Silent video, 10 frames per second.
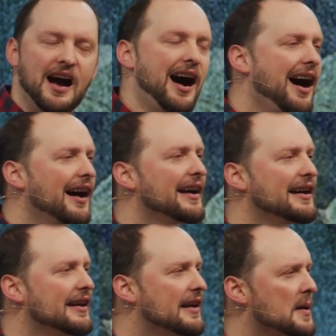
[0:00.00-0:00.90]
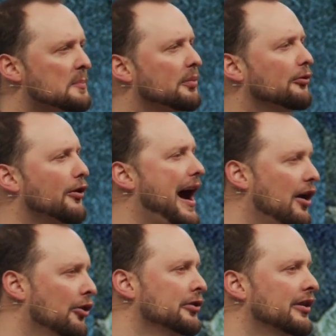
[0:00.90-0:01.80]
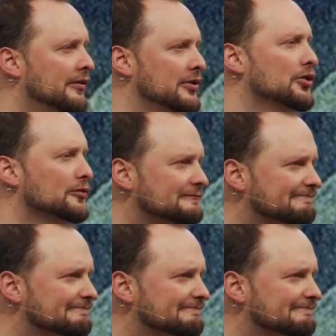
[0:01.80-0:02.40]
I am proud of you.